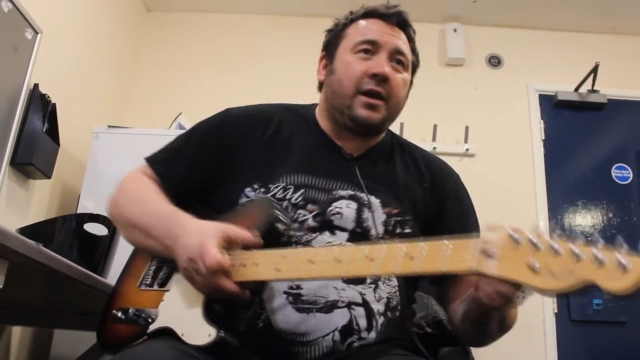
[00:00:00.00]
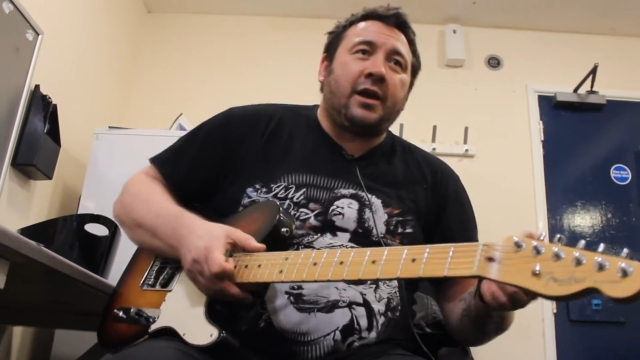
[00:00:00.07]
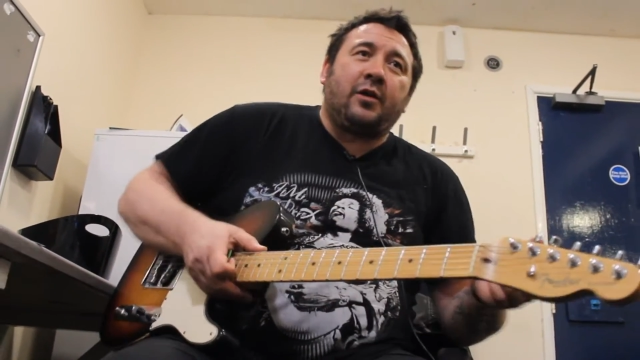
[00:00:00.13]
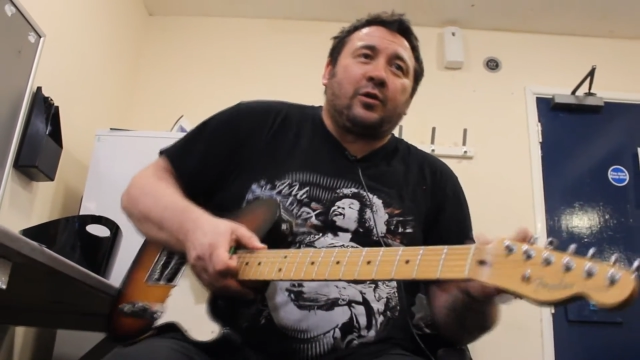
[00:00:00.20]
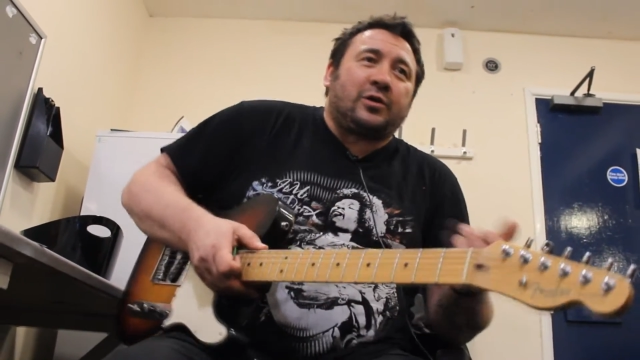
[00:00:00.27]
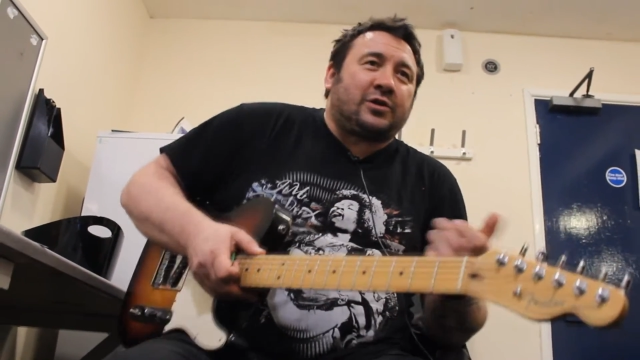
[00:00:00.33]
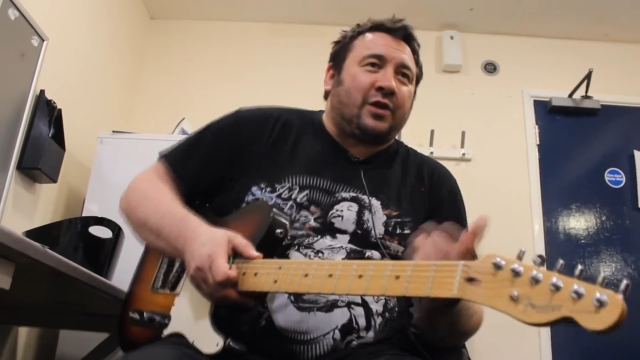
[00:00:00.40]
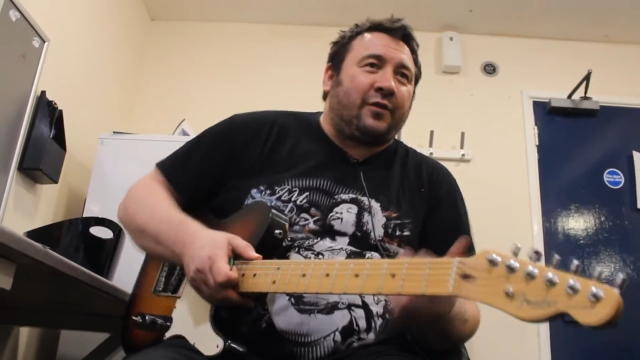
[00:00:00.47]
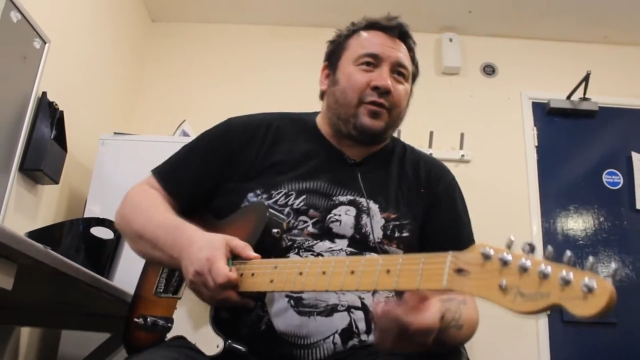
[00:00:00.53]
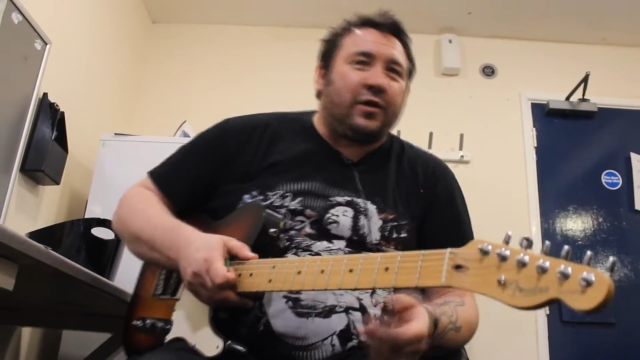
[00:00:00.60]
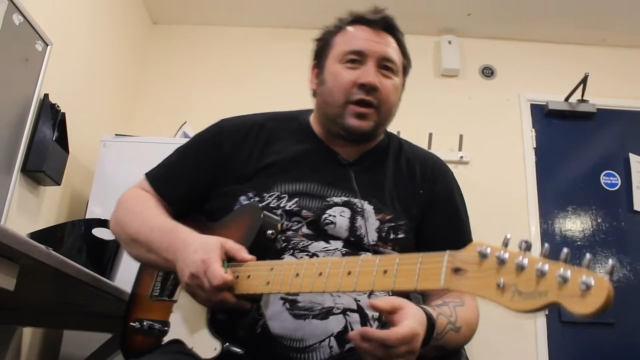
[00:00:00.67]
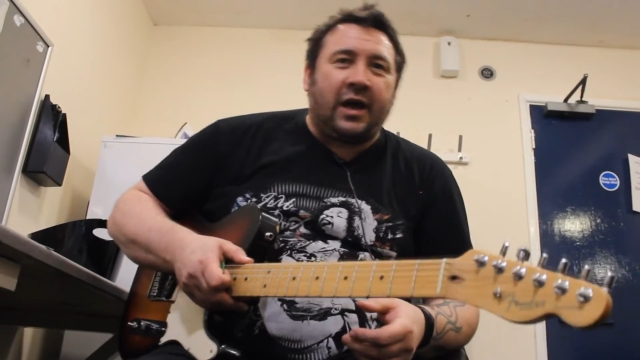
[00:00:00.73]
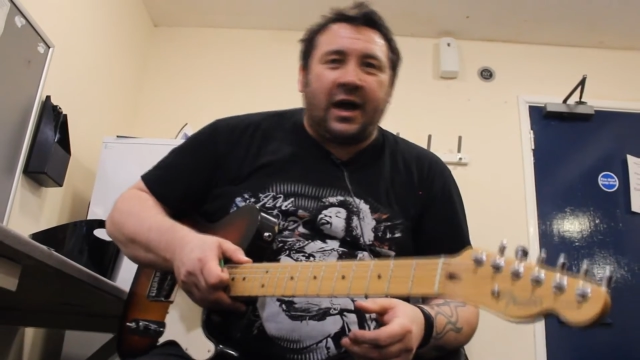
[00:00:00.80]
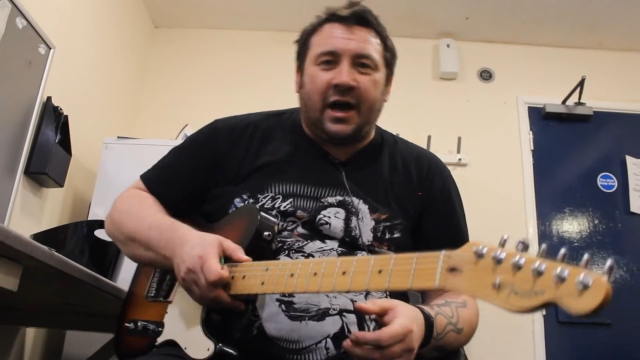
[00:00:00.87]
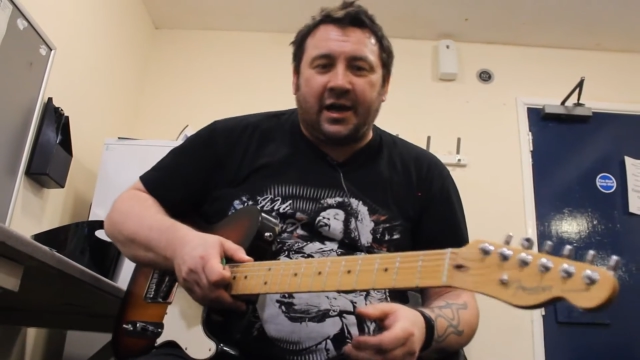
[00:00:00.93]
You know, stuff
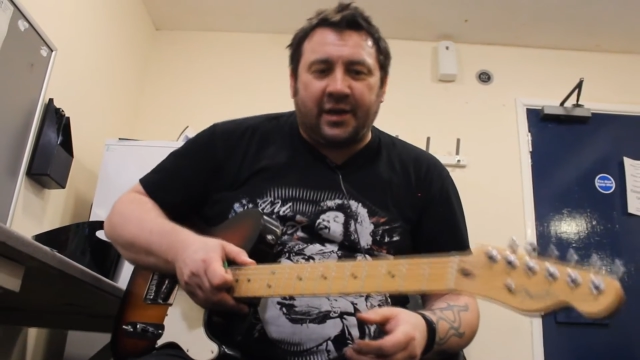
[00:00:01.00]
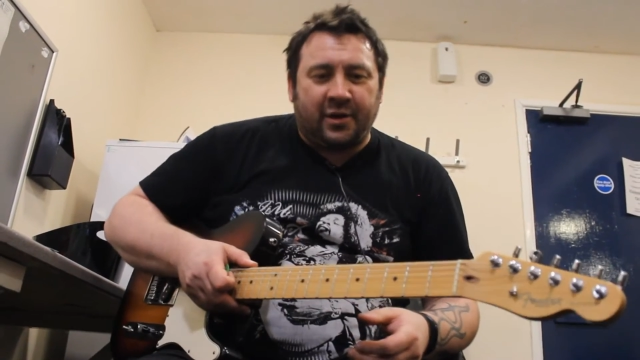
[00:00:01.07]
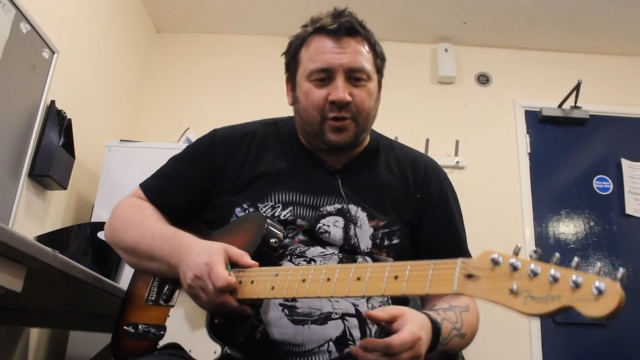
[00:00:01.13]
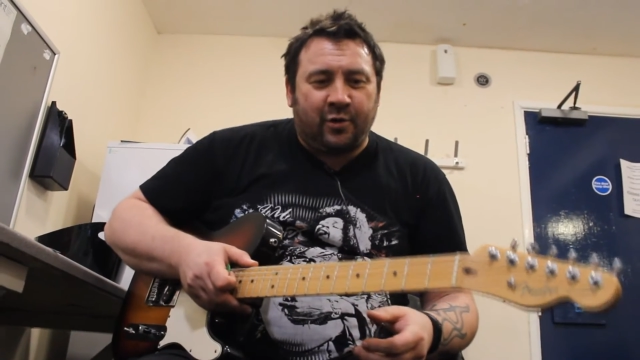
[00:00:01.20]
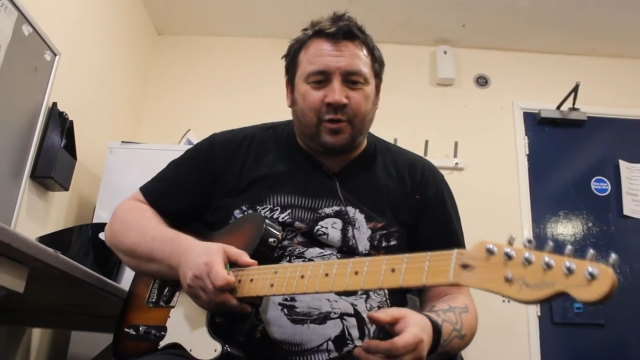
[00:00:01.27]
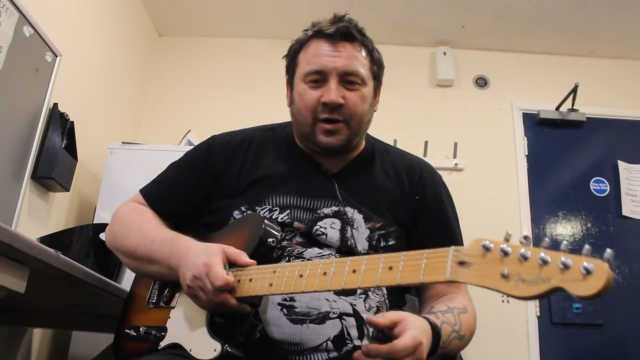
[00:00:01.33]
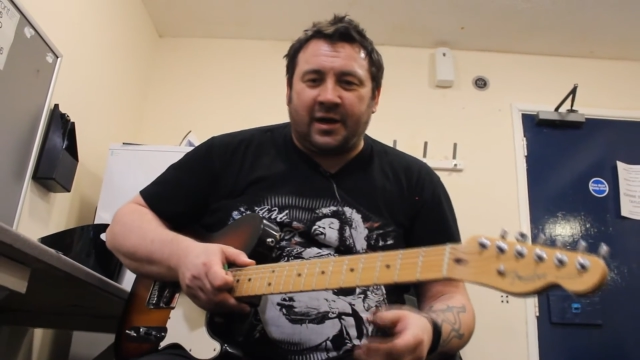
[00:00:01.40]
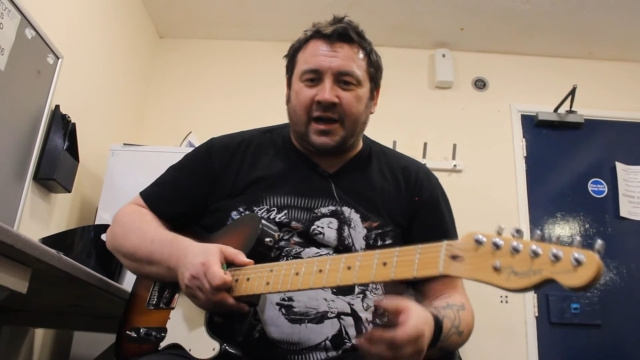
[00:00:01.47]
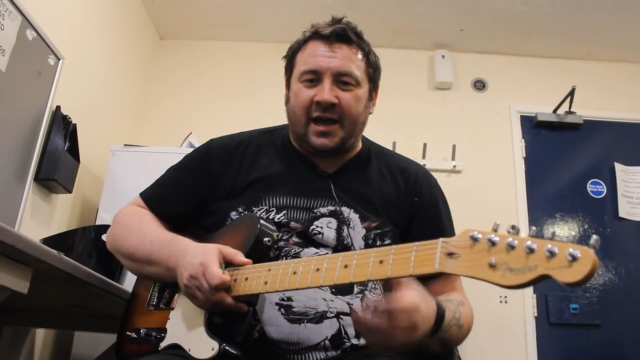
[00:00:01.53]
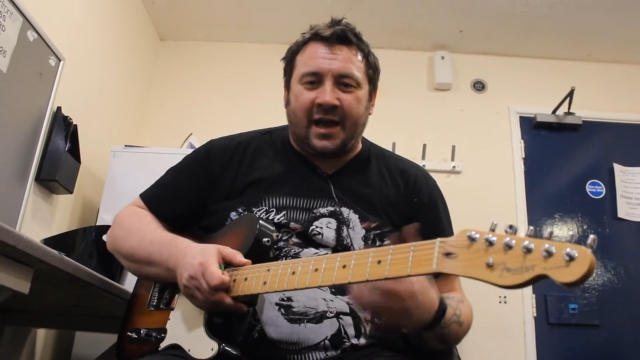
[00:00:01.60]
like that, you know,